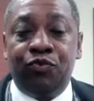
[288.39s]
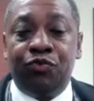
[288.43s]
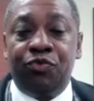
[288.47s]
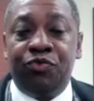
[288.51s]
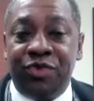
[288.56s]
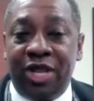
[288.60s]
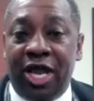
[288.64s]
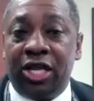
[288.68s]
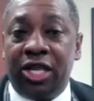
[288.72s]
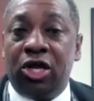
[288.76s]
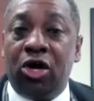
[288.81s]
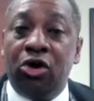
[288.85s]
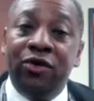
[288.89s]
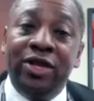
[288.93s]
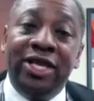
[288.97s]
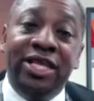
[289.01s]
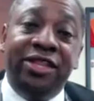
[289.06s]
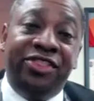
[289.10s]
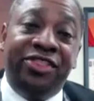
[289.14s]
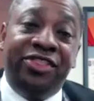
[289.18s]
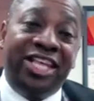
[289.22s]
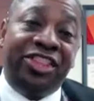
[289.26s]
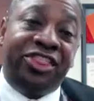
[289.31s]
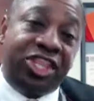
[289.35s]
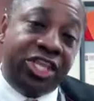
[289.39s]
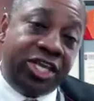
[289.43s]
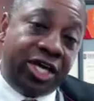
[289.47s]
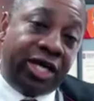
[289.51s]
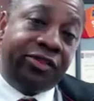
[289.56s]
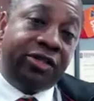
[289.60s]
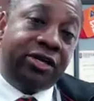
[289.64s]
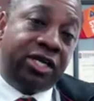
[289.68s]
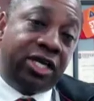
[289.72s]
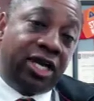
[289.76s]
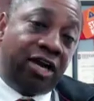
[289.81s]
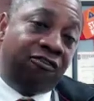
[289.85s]
not only did the
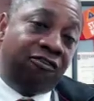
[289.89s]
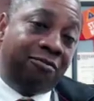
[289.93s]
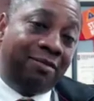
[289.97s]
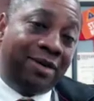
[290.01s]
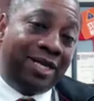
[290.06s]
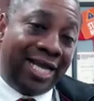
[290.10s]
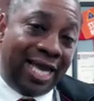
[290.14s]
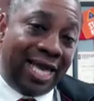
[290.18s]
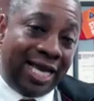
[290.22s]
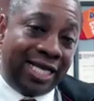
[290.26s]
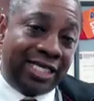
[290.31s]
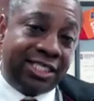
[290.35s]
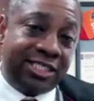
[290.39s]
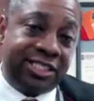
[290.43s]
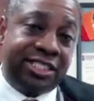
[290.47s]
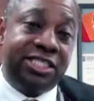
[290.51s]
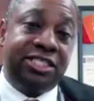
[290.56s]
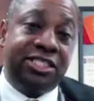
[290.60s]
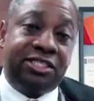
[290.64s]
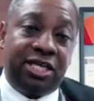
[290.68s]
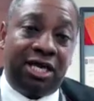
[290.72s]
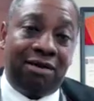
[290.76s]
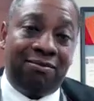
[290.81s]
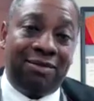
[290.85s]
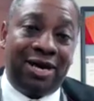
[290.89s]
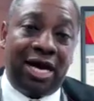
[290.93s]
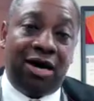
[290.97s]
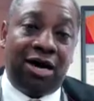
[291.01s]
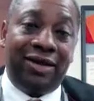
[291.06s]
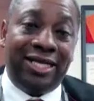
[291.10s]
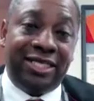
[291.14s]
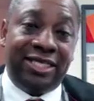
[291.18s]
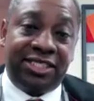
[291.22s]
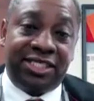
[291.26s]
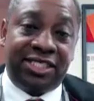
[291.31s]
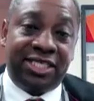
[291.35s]
other government agencies come out
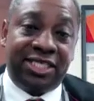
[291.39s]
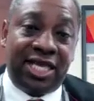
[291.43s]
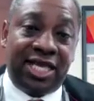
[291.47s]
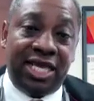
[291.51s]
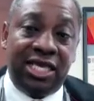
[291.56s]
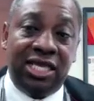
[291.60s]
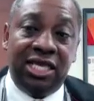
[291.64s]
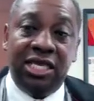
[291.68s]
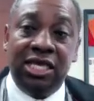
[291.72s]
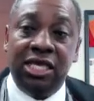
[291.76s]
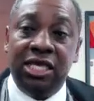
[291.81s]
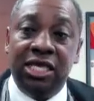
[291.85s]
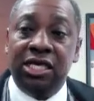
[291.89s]
and say,